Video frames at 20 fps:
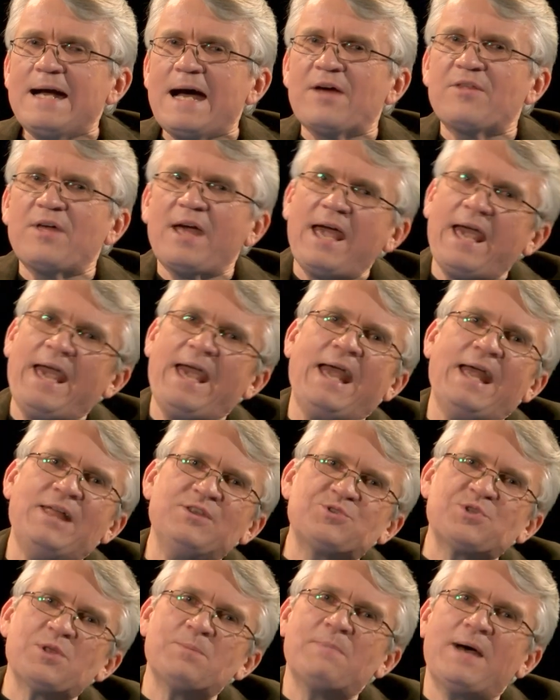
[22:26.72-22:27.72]
are the
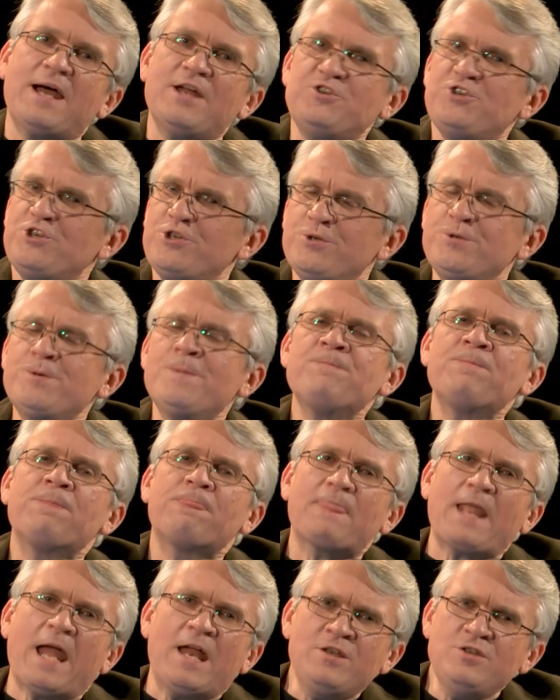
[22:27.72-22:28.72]
hands that made you,
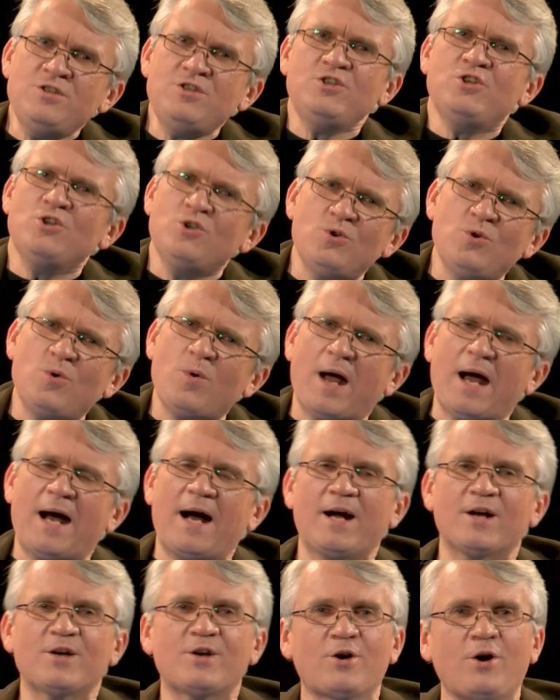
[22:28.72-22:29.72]
and you
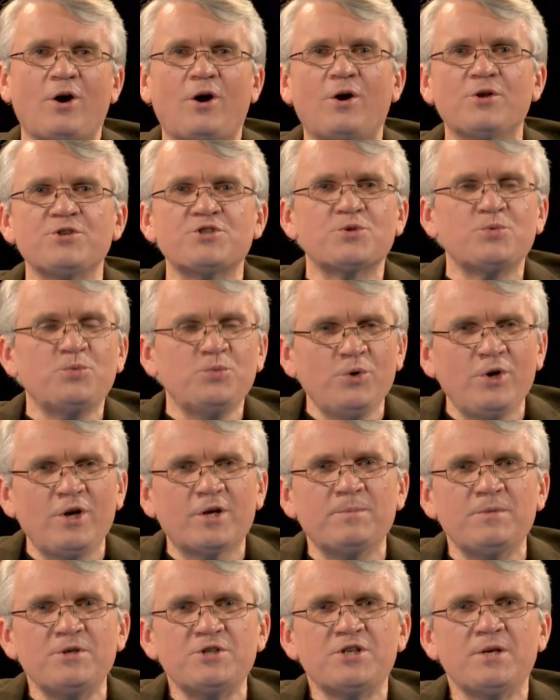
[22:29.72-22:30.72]
are God's
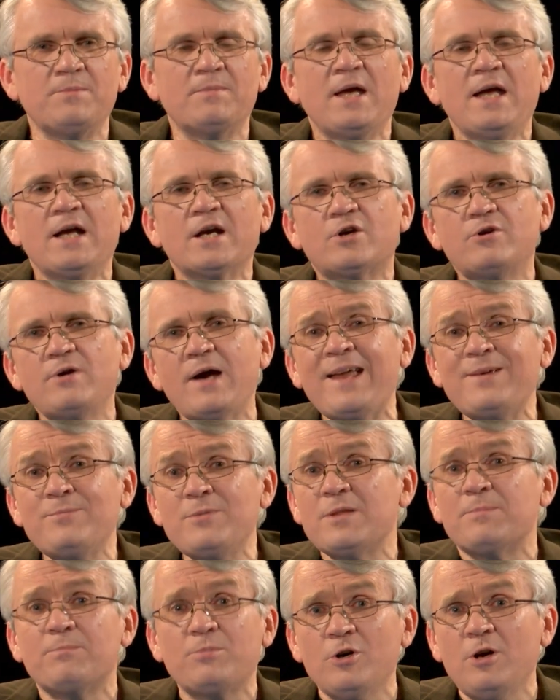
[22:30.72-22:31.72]
workmanship, created
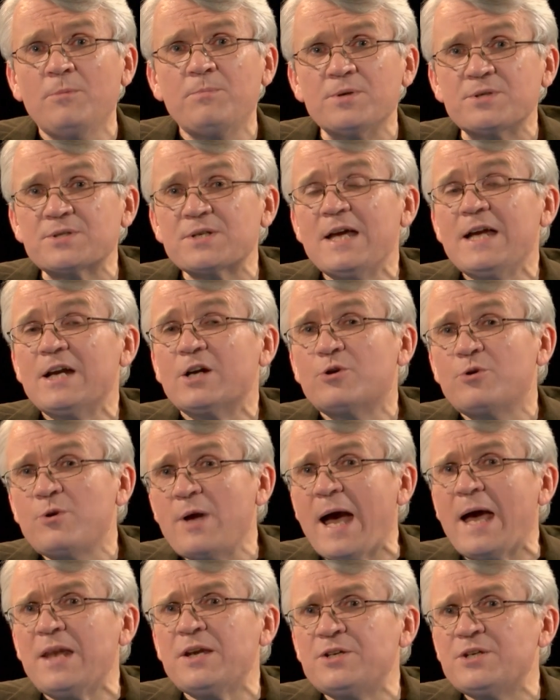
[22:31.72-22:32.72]
with a purpose,
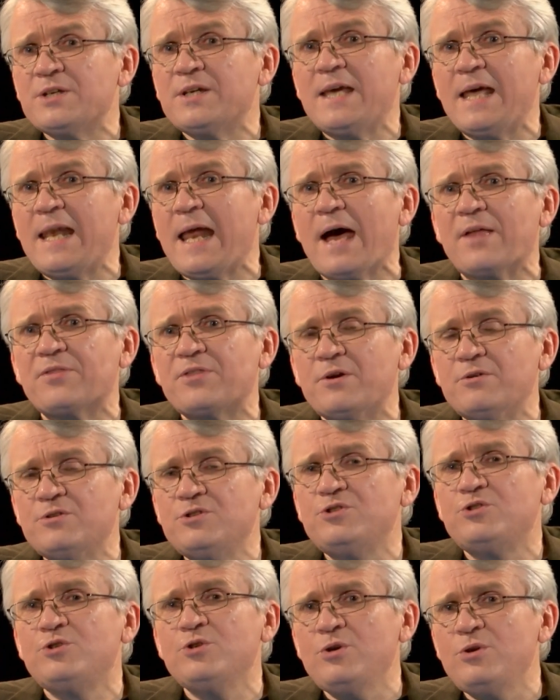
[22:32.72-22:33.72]
created to get out there
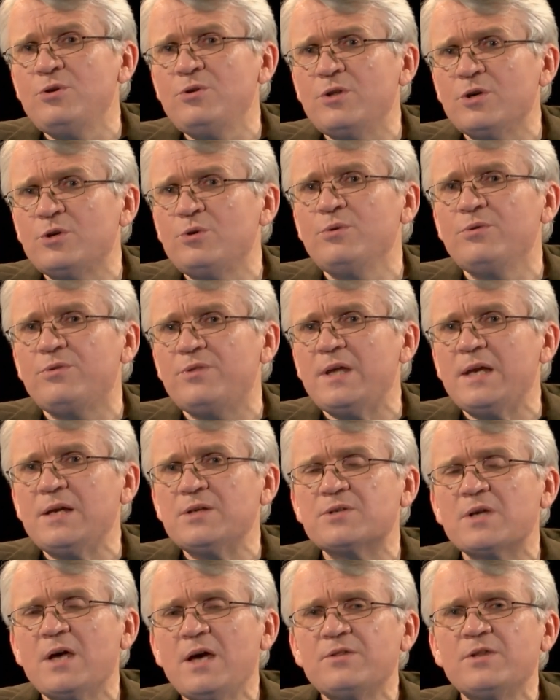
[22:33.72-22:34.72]
and do the good
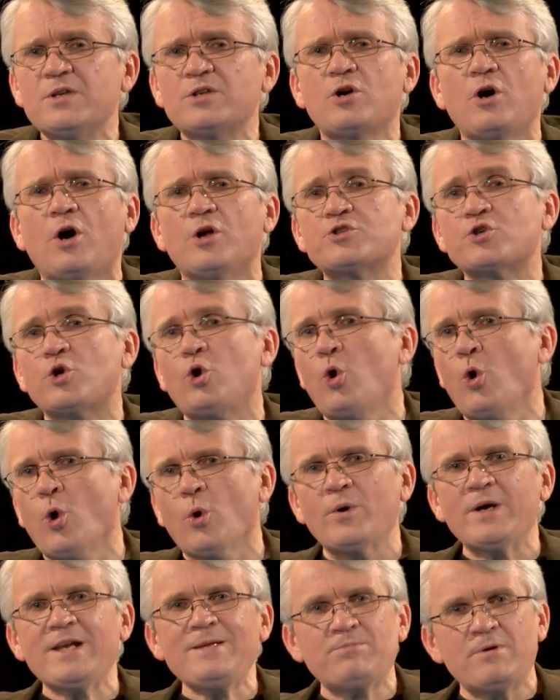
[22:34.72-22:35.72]
things that God's
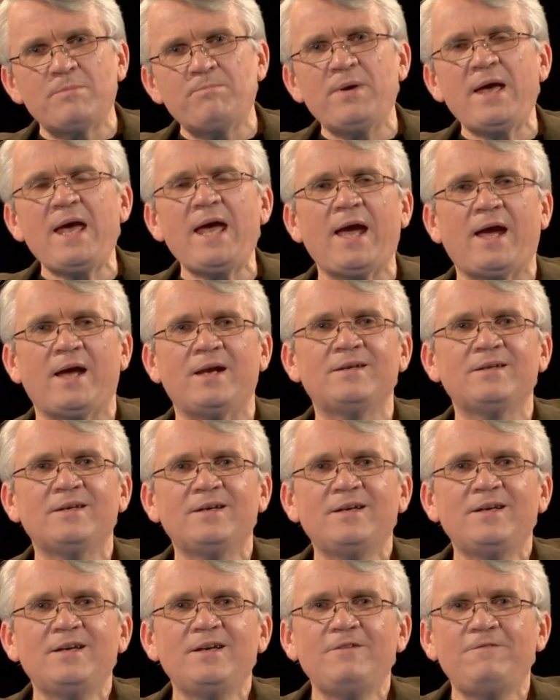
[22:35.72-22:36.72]
already prepared
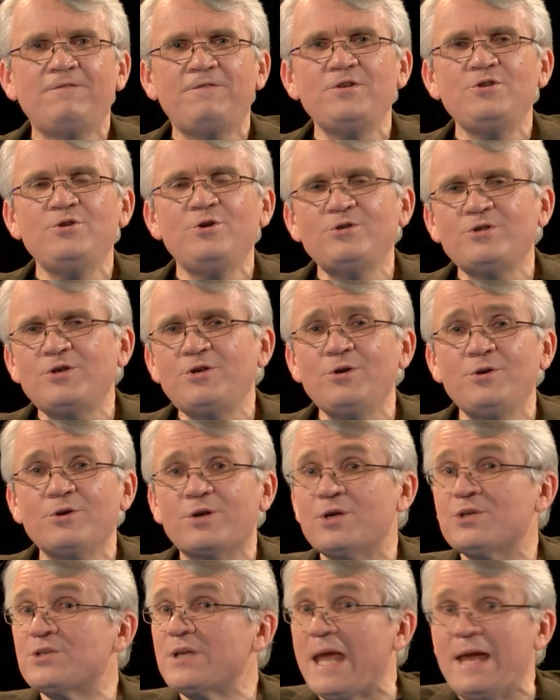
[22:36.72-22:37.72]
for you to do,
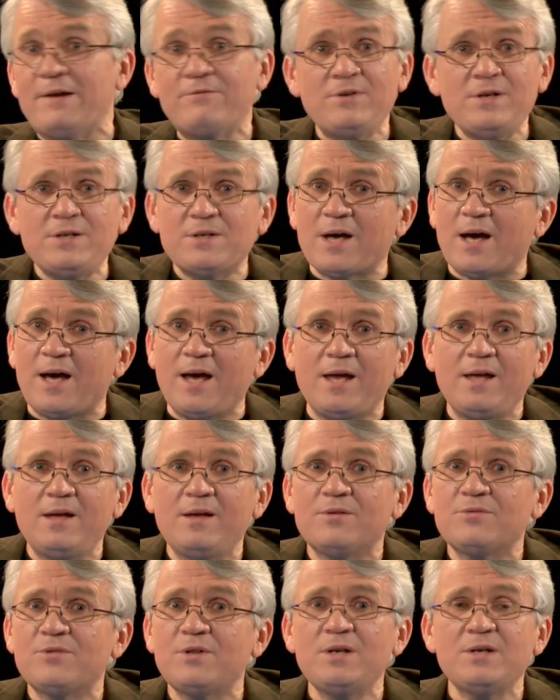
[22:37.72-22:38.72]
because every
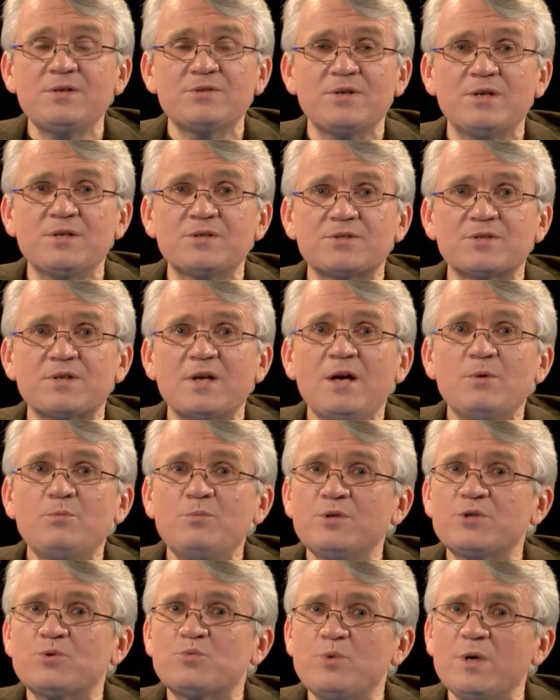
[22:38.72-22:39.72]
day that exists
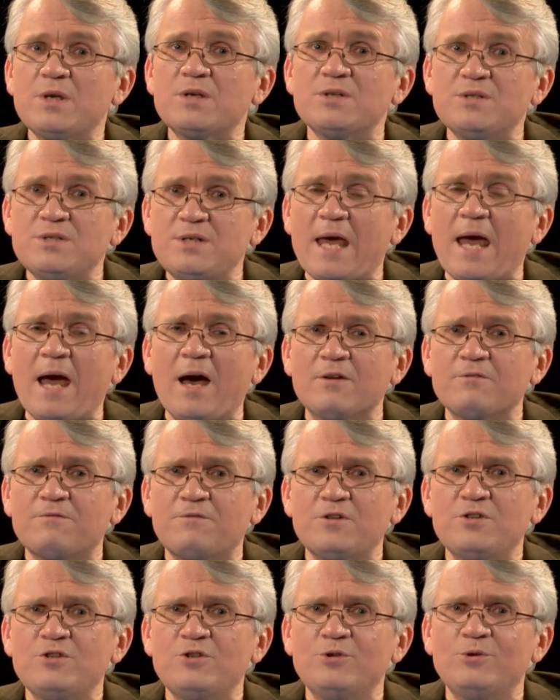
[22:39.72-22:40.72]
was written down
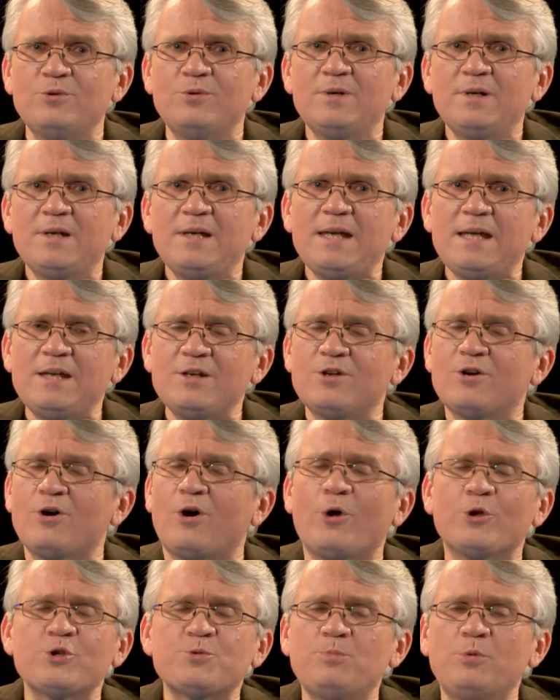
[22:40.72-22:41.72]
for you in
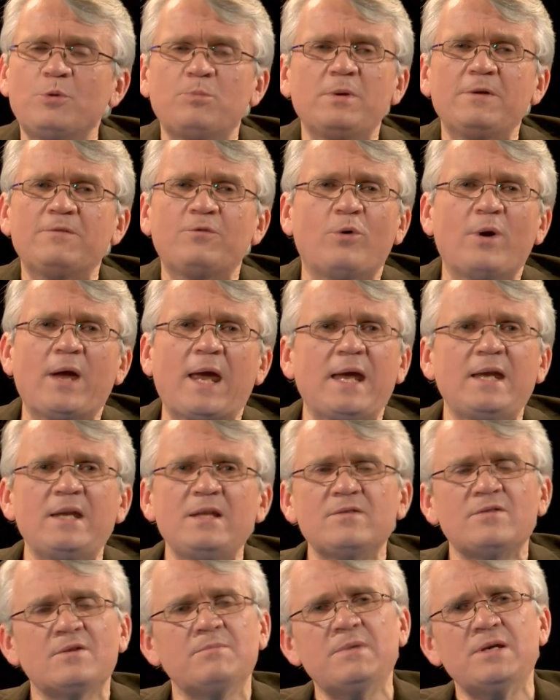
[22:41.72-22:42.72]
God's book before any
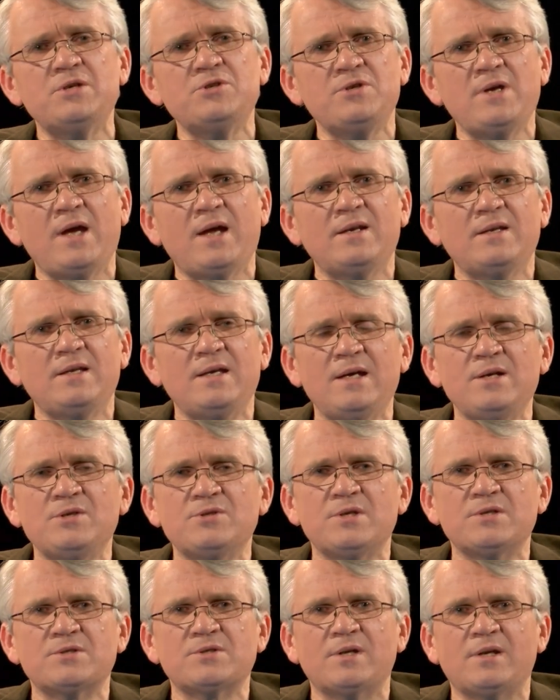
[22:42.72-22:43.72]
of them as yet
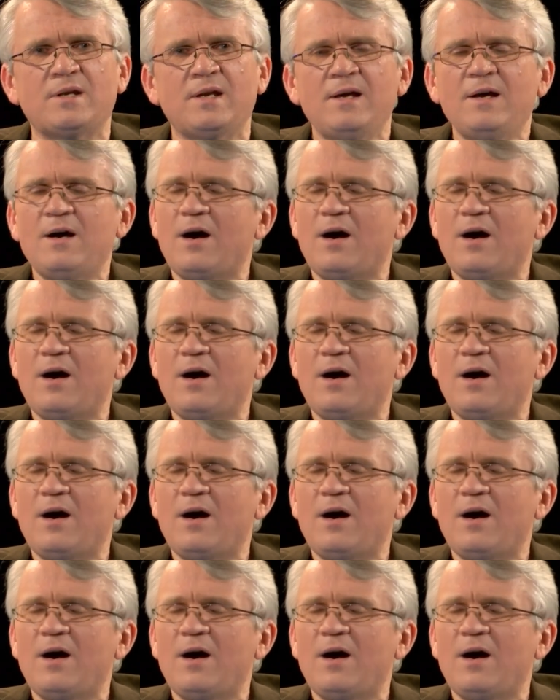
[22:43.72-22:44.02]
existed.